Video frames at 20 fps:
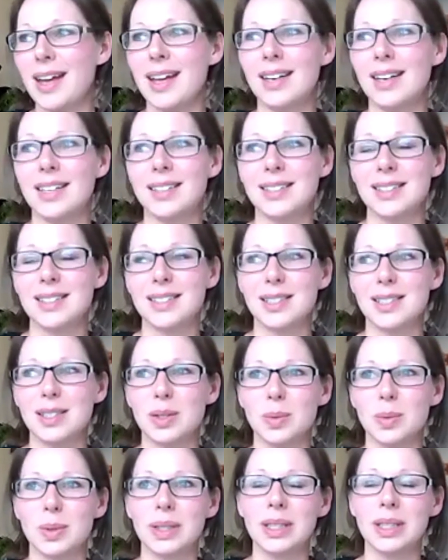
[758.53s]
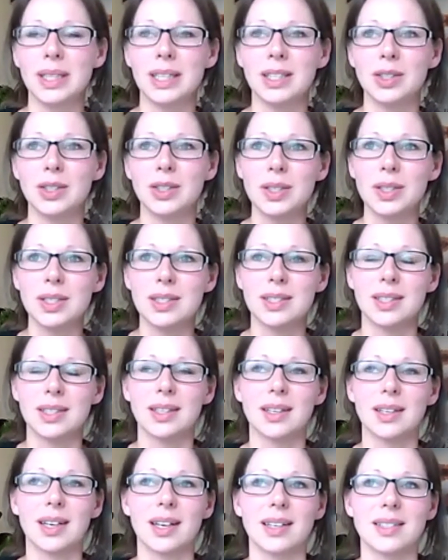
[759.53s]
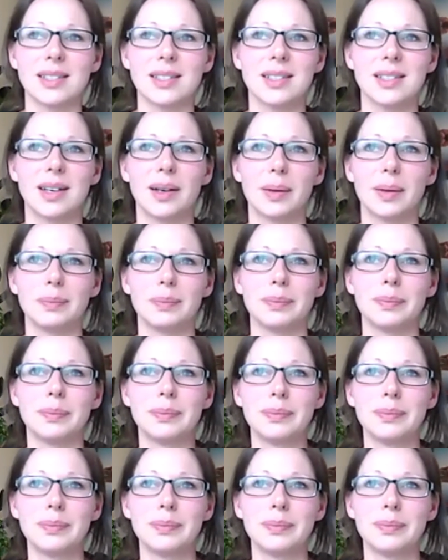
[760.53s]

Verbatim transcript: and it's it's really interesting because um,